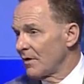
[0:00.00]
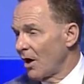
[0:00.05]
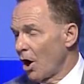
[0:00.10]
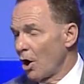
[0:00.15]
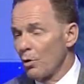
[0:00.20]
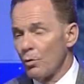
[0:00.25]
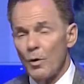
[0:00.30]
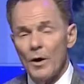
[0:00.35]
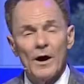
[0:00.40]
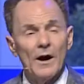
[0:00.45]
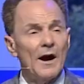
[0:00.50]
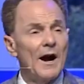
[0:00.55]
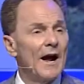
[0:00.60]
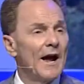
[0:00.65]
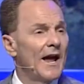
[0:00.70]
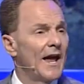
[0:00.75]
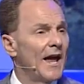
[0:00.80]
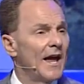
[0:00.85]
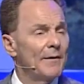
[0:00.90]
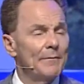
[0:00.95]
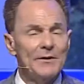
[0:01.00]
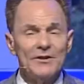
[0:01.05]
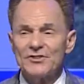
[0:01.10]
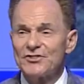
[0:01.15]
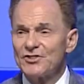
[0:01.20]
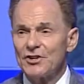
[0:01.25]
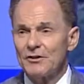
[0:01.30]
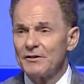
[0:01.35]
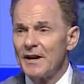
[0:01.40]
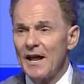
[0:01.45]
or where I am in
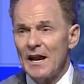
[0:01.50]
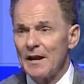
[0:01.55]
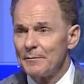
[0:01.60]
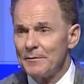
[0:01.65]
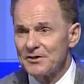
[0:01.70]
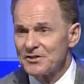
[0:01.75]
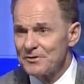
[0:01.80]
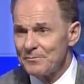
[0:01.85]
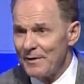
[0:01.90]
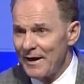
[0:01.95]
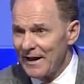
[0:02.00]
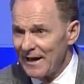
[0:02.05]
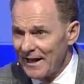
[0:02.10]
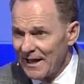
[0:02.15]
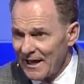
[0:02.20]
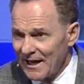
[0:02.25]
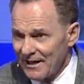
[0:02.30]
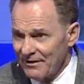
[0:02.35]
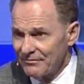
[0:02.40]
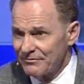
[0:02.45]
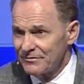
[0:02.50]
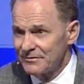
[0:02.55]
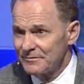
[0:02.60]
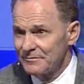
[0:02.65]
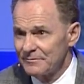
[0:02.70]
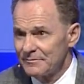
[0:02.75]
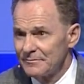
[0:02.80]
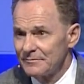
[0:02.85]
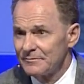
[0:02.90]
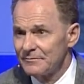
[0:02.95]
certain elements of my life.
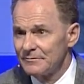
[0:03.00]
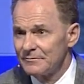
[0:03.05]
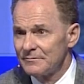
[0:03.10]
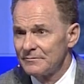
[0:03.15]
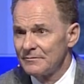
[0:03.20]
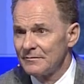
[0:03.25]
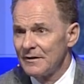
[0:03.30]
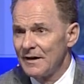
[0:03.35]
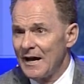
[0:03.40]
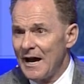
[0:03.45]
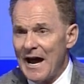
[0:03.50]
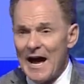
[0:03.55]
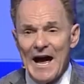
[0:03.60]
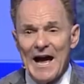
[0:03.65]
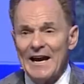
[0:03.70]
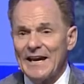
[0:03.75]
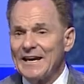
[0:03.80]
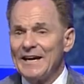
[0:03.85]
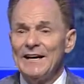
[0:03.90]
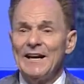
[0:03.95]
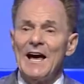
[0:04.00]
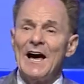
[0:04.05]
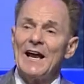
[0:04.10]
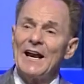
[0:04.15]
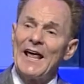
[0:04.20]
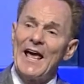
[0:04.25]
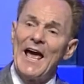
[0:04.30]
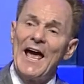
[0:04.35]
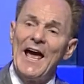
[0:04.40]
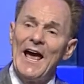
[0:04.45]
I
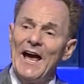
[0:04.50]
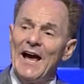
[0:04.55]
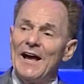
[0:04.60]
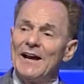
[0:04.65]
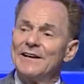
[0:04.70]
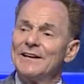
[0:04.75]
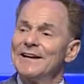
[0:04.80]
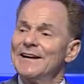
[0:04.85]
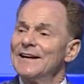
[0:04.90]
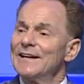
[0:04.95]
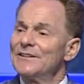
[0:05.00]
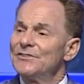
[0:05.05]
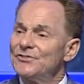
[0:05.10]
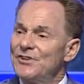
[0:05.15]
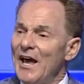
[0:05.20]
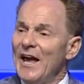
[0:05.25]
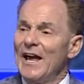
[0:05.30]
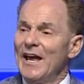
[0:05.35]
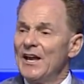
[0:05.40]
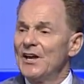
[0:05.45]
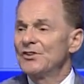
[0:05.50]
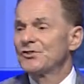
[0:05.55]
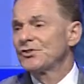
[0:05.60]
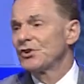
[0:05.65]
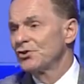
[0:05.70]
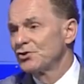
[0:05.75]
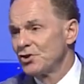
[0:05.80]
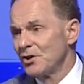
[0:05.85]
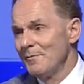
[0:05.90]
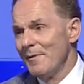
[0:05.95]
cannot add days
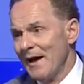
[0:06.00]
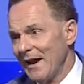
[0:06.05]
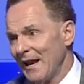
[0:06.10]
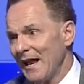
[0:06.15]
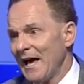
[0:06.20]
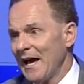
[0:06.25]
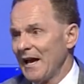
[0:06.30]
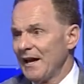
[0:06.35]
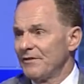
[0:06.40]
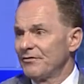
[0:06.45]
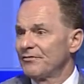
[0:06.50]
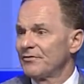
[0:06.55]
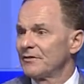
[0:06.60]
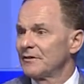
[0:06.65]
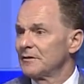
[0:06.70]
to my life.